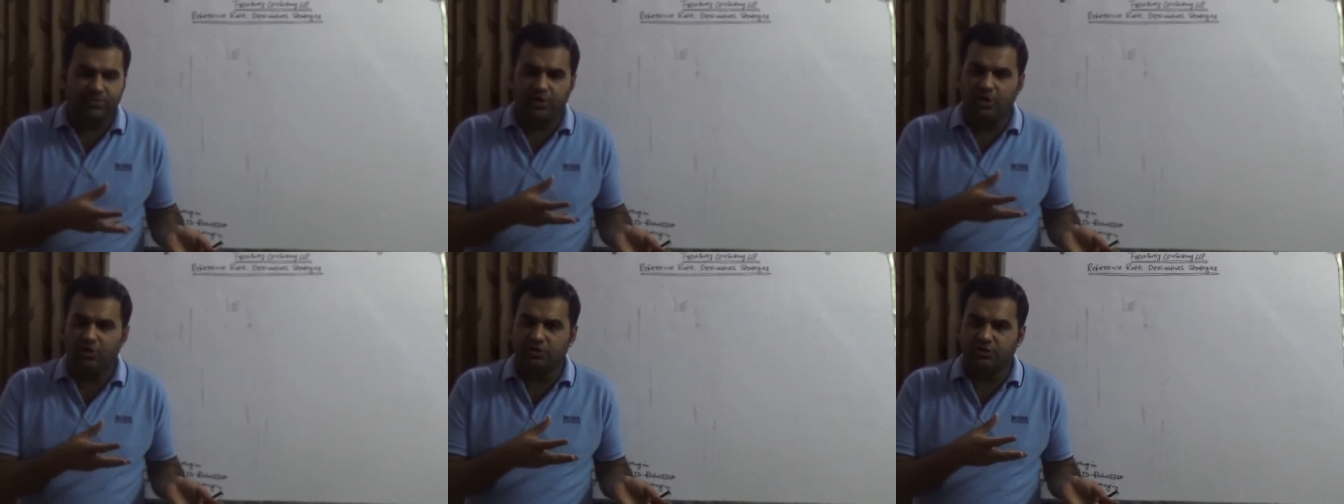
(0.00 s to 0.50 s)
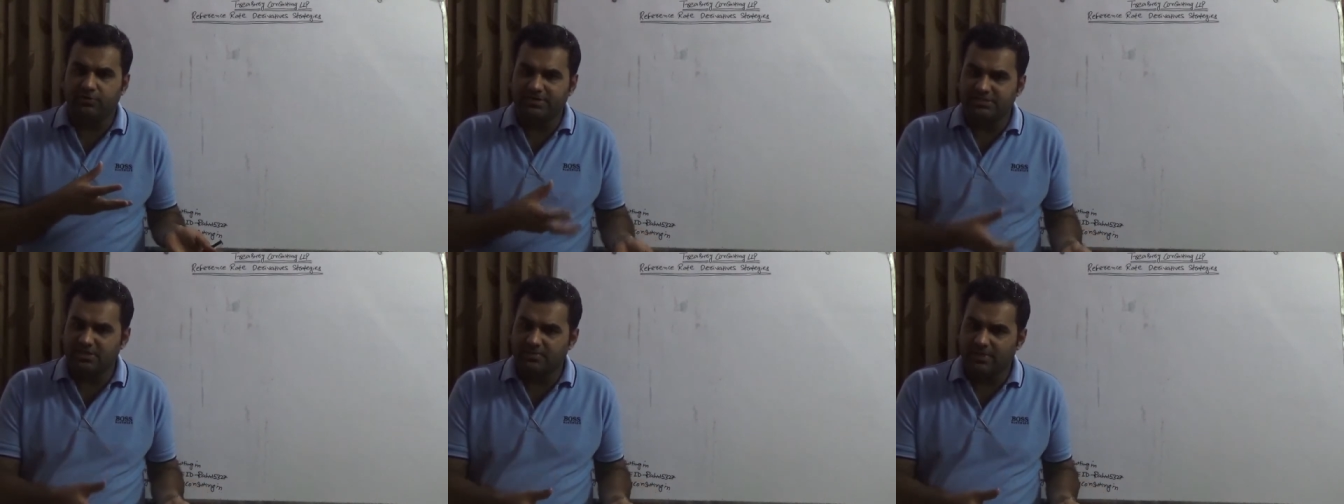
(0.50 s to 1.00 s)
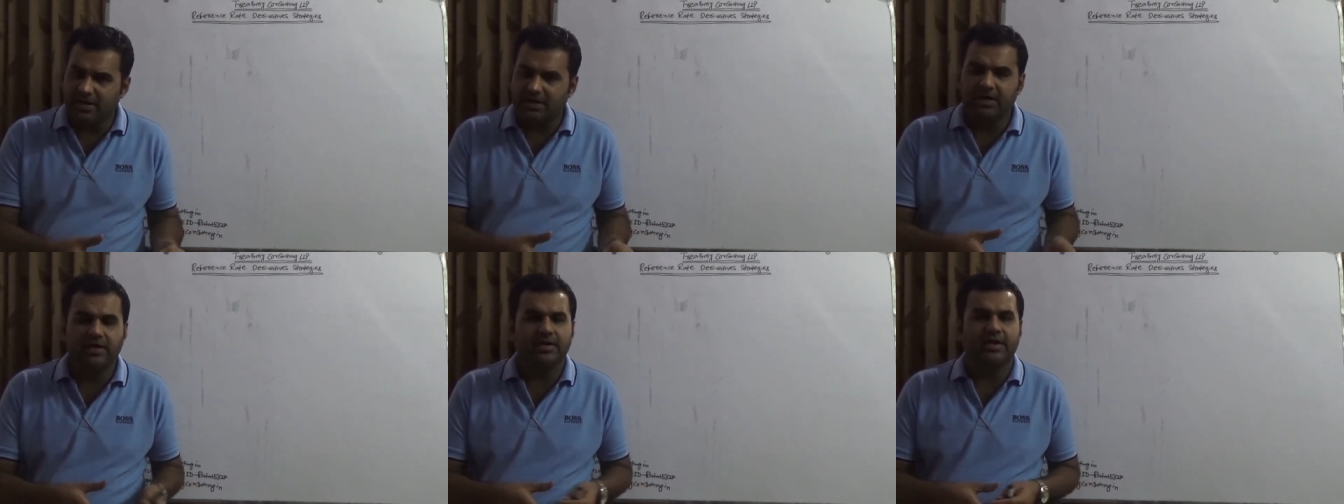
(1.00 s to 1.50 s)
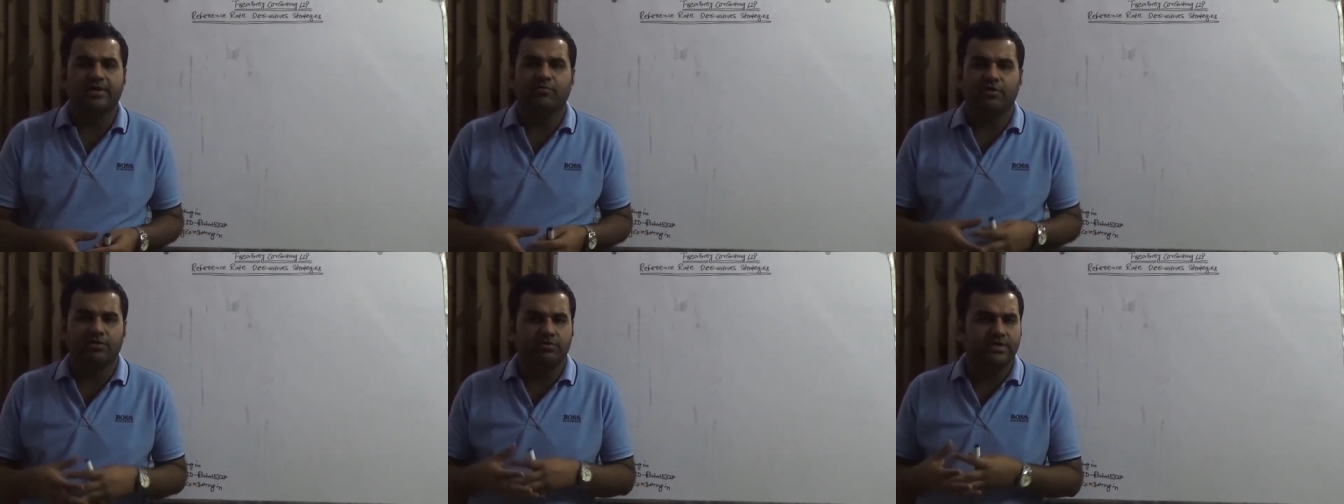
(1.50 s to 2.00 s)
you know the domestic market and
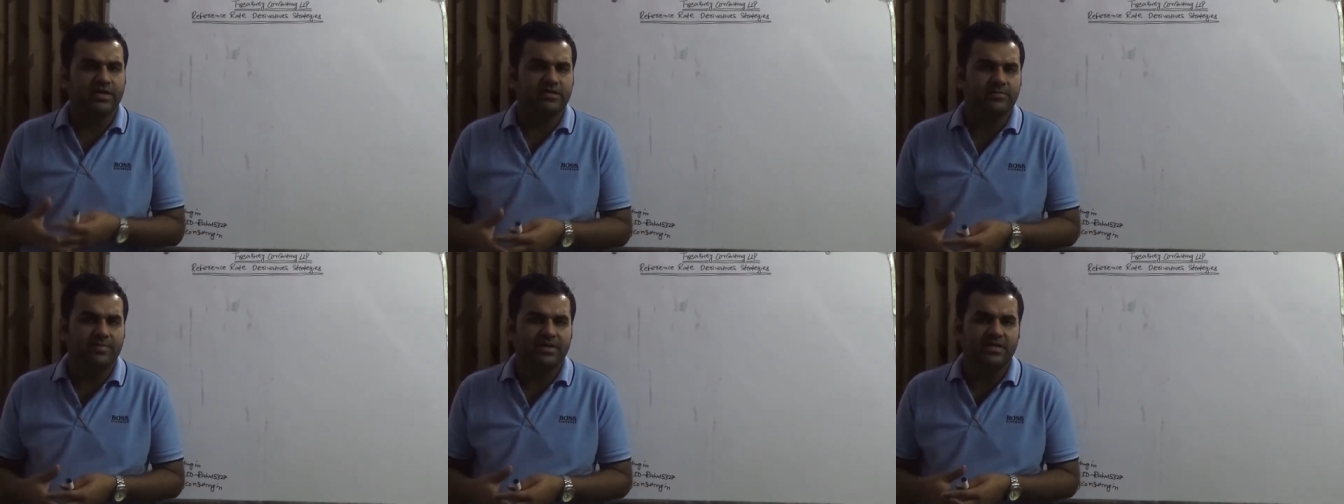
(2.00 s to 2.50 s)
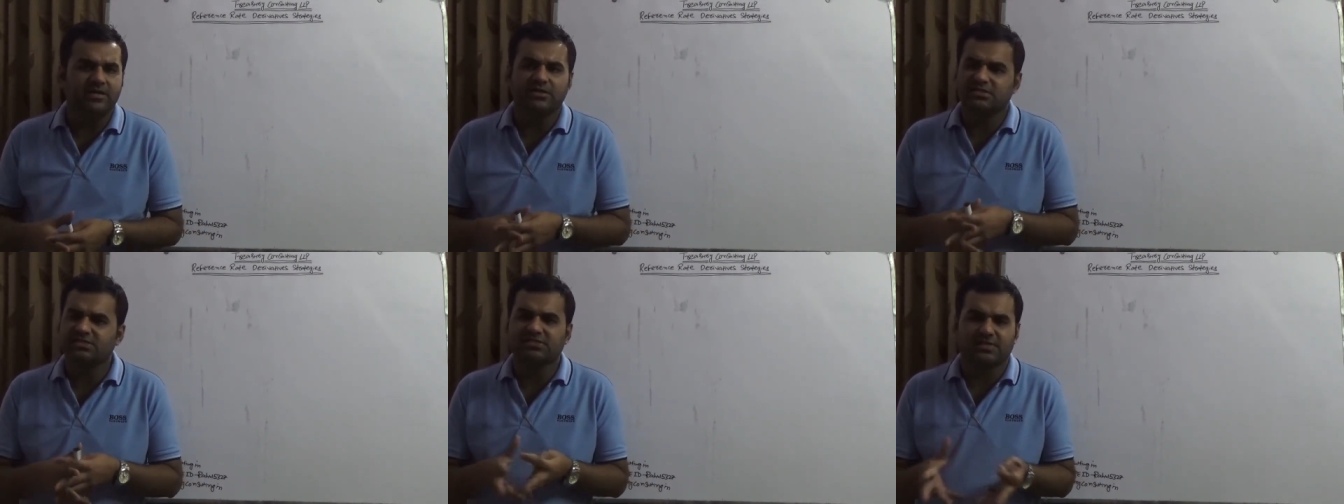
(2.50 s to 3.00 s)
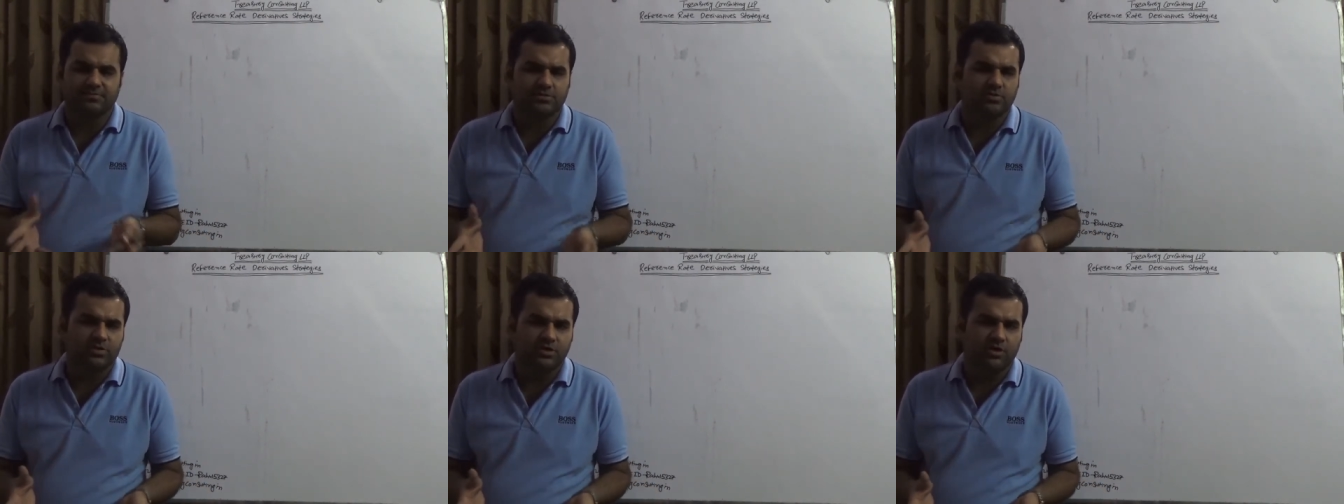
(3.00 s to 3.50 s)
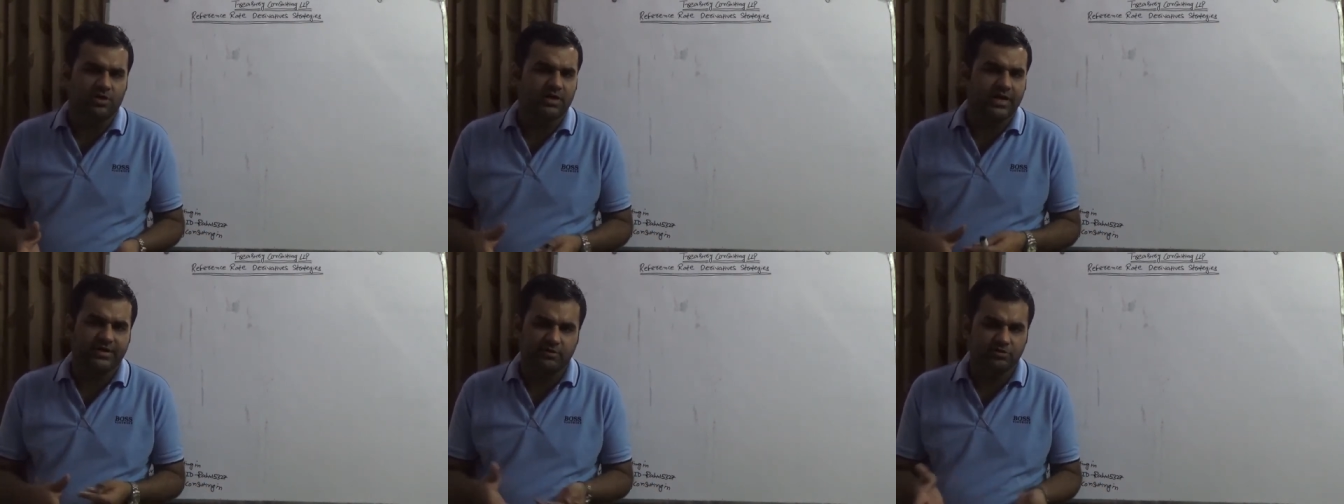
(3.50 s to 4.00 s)
want you to take the money this is absolutely not
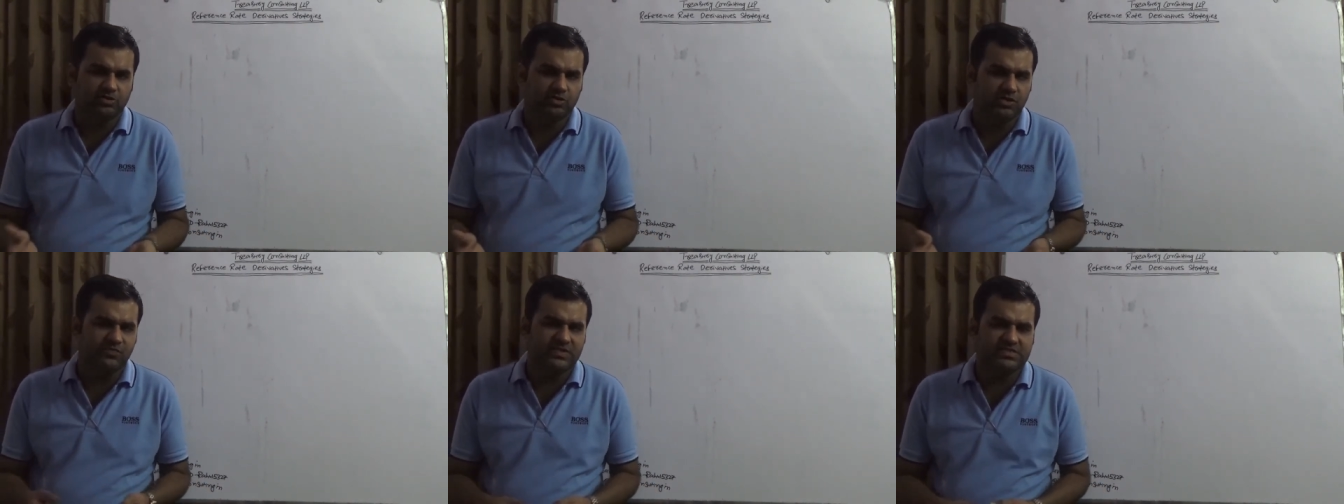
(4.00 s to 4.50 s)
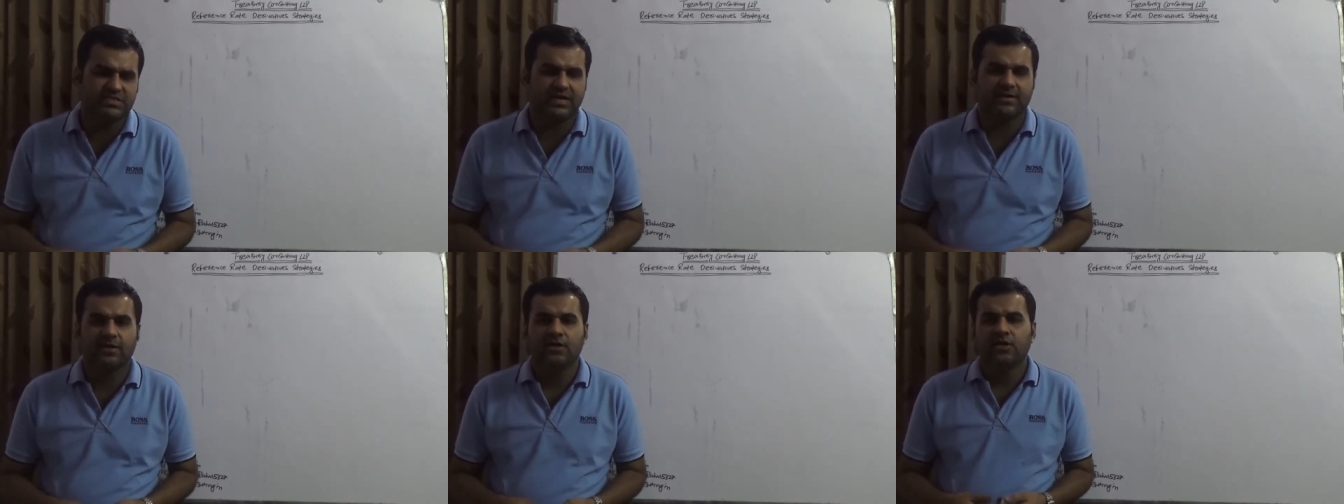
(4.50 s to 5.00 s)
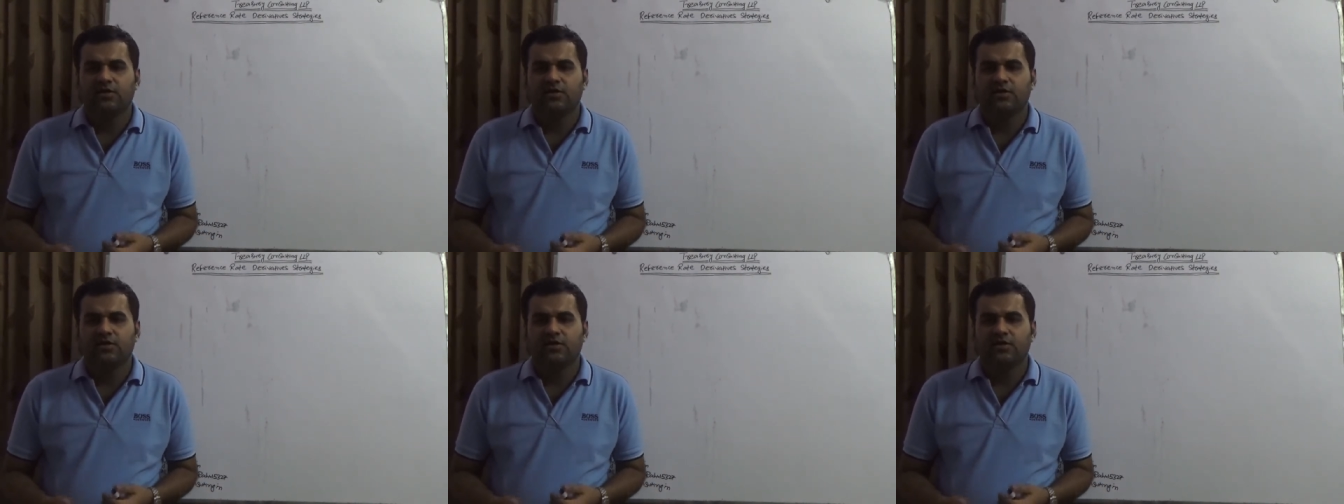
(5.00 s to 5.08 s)
right you should invest that